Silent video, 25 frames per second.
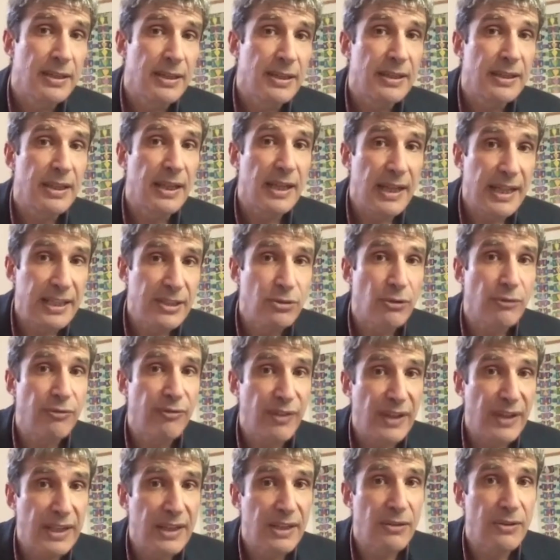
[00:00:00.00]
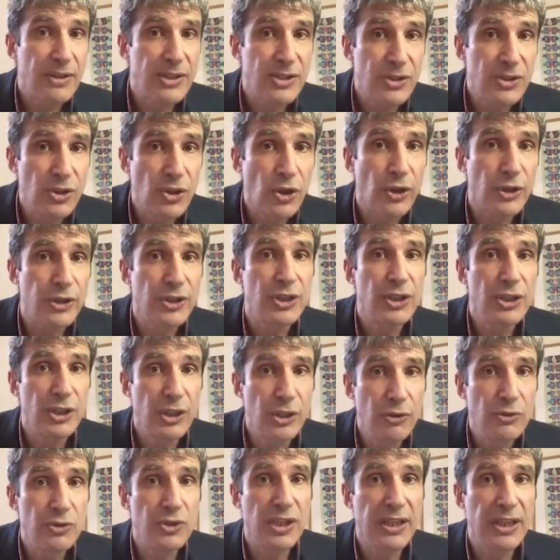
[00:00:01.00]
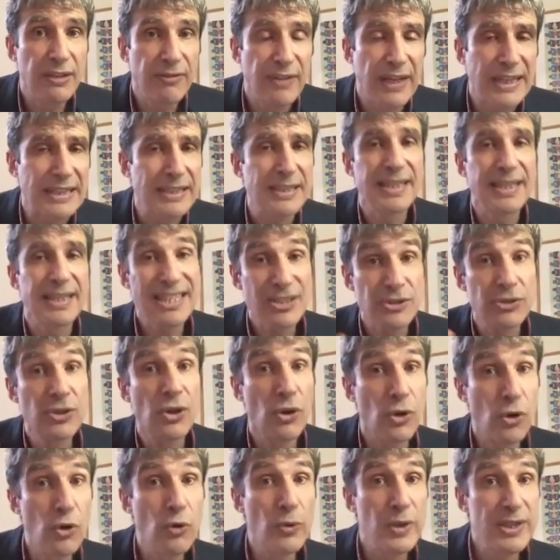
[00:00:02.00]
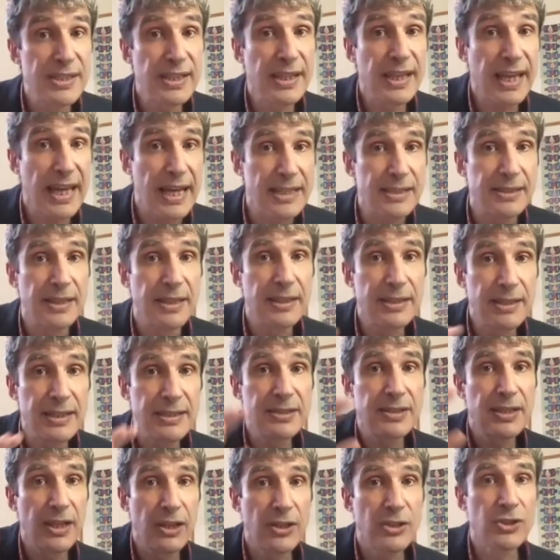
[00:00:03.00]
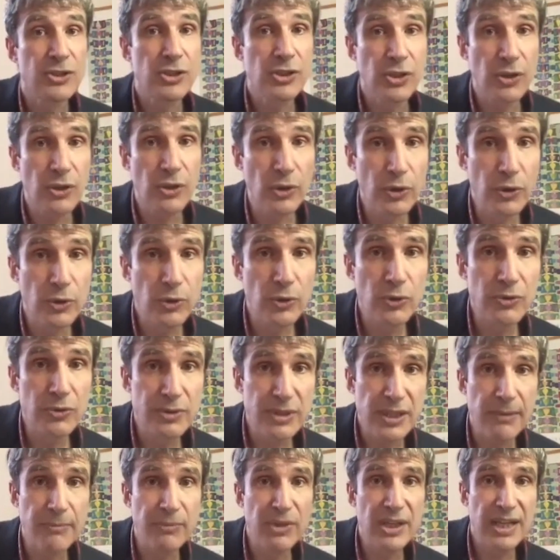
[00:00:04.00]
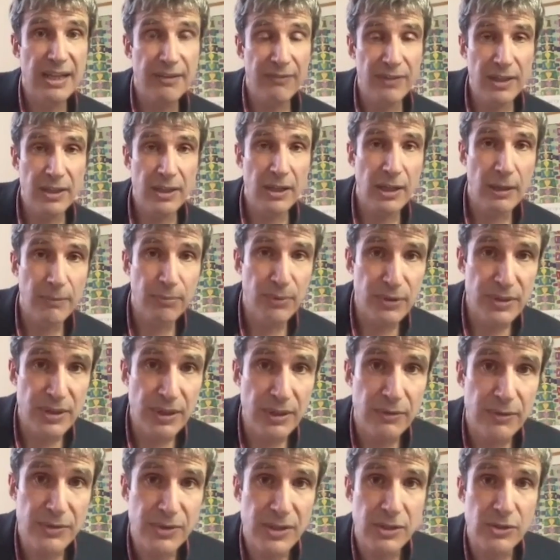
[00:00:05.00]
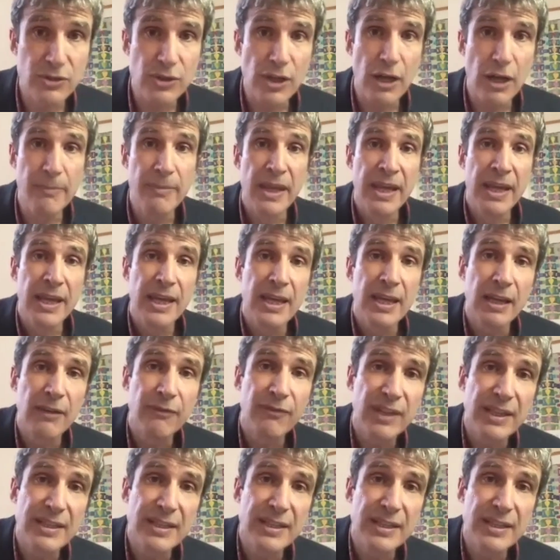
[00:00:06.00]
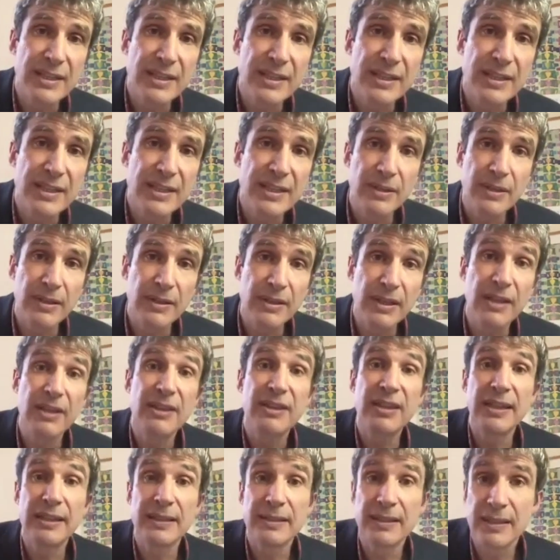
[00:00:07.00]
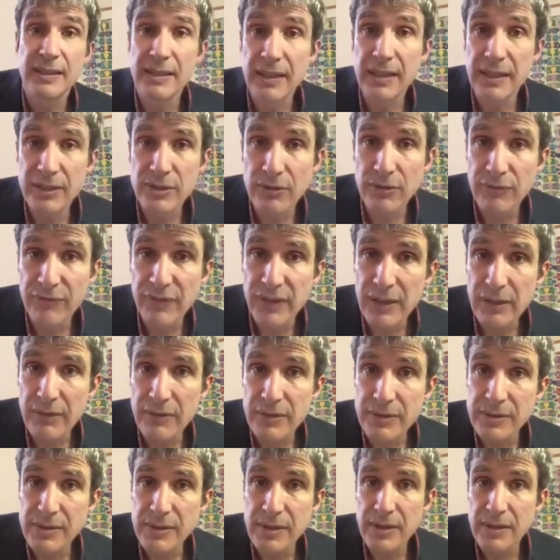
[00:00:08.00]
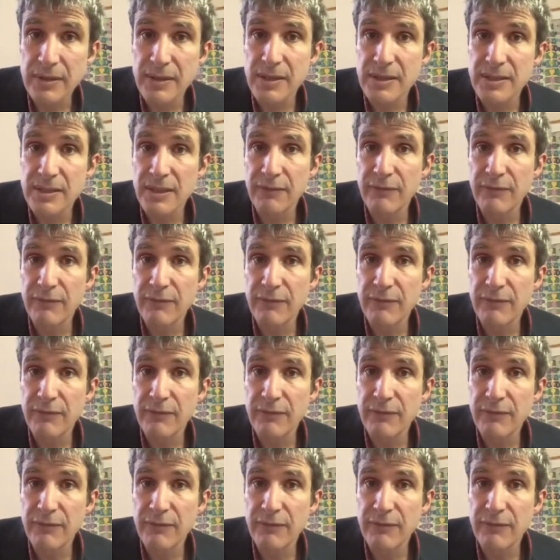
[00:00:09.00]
that the little finger is not usually affected. That's not always the case, and it doesn't exclude somebody having carpal tunnel syndrome if they tell you that they think that the little finger is, is